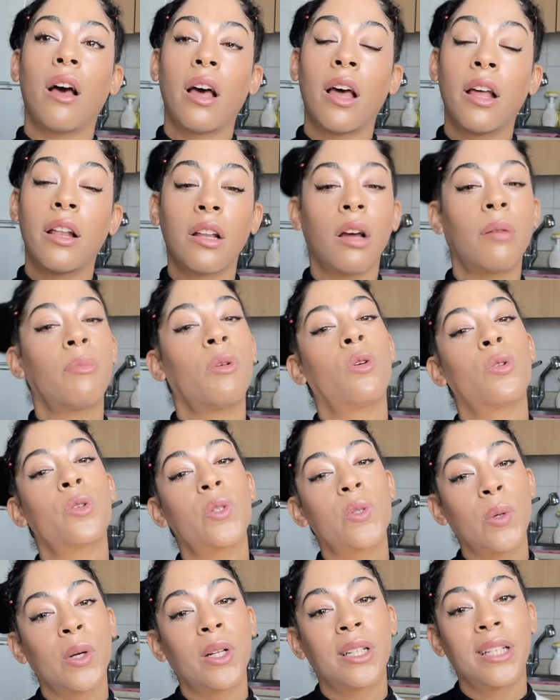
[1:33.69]
and I'm
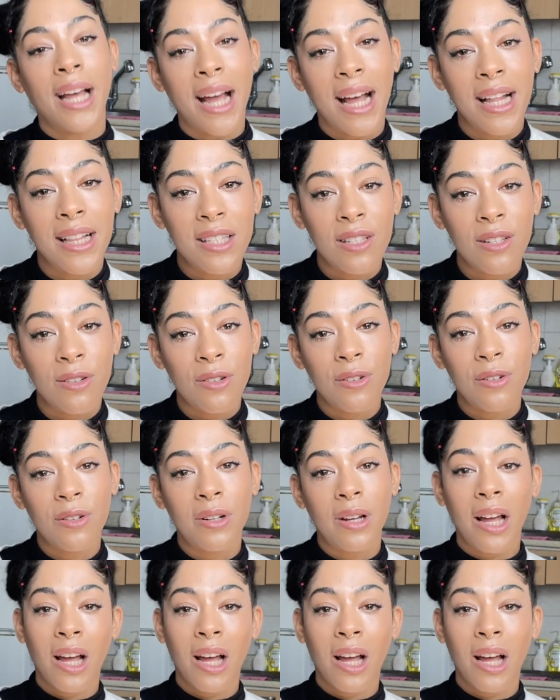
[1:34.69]
also a dancer.